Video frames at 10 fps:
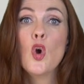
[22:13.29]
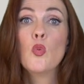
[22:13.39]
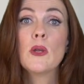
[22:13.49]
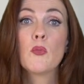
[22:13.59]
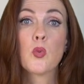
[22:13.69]

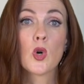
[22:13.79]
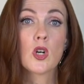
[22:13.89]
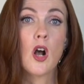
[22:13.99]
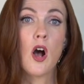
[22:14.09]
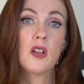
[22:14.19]
we
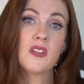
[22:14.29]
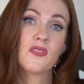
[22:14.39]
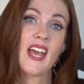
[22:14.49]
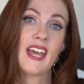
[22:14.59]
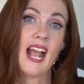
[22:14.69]
work all of
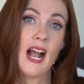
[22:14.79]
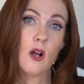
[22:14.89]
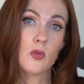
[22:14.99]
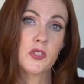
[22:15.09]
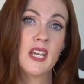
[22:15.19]
that
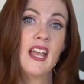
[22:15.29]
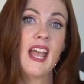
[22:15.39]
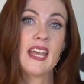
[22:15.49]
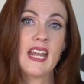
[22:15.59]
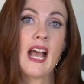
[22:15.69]
out
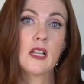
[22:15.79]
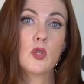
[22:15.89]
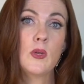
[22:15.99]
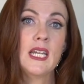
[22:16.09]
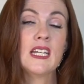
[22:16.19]
at
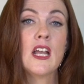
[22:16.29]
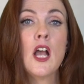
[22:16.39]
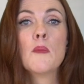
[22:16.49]
Halloween